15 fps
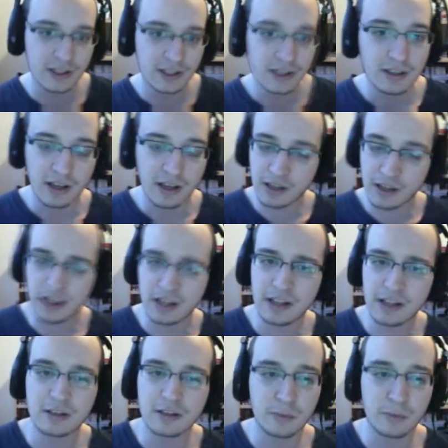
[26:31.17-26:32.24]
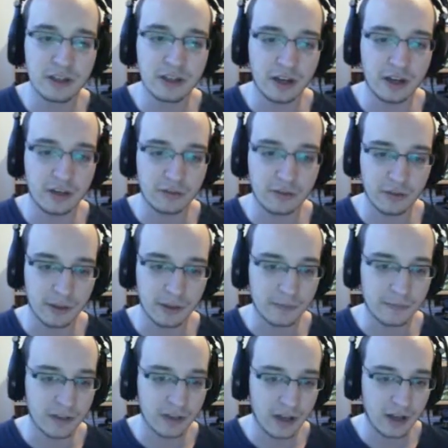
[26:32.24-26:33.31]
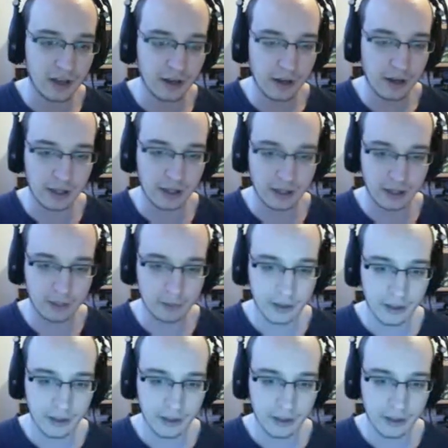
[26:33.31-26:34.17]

And that's a pretty nice thing. I like that part.